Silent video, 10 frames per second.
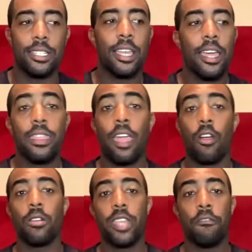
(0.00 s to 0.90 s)
They are
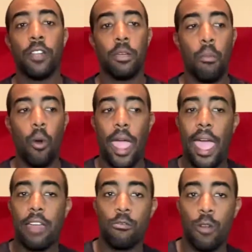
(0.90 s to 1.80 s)
definitely more at
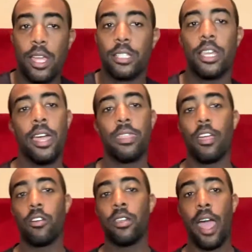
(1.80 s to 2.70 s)
risk. They are
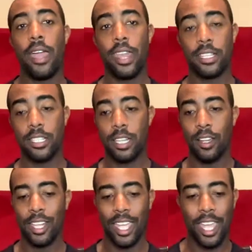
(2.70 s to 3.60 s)
not necessarily
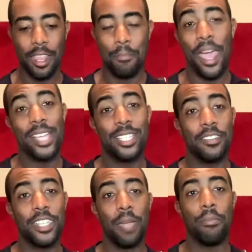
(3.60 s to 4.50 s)
in the best of
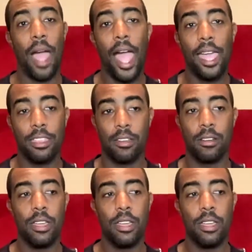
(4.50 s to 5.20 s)
shape either.